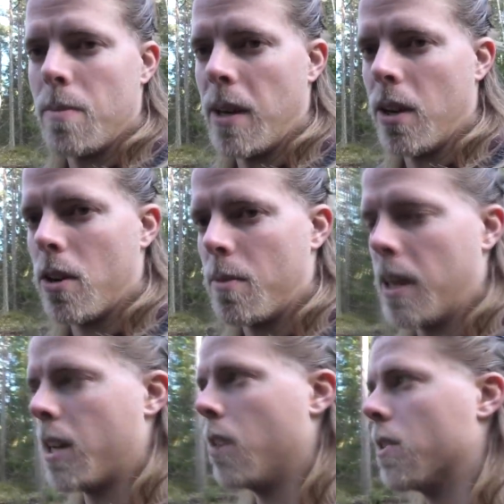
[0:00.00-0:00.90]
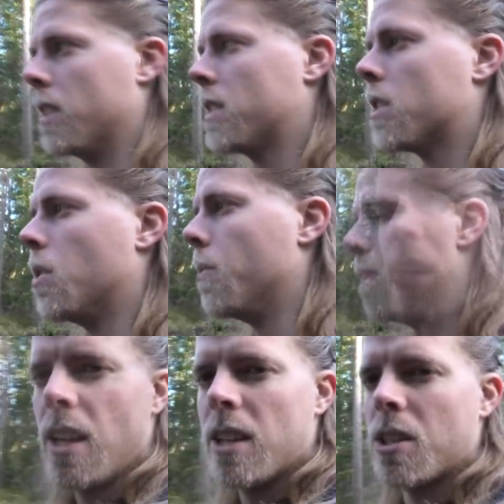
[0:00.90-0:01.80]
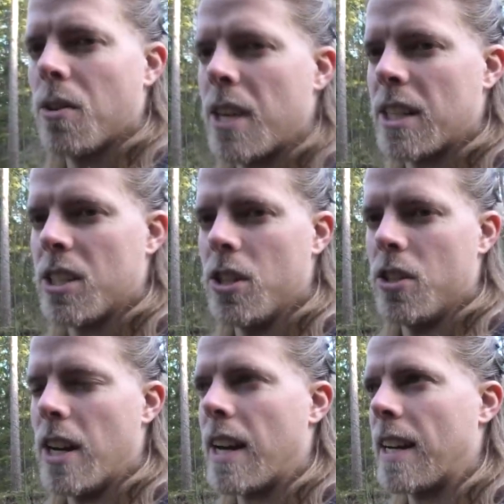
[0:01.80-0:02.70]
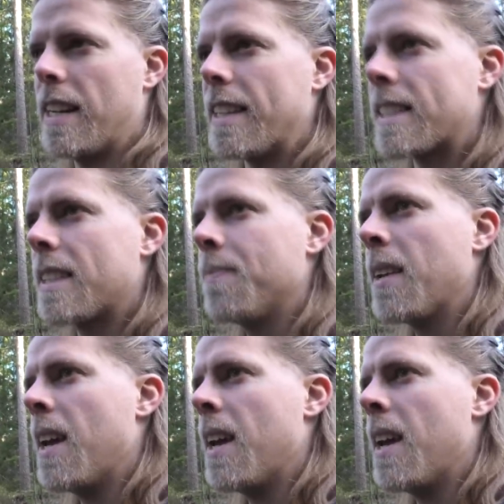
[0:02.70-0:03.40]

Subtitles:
being completely honest, so that is good at least.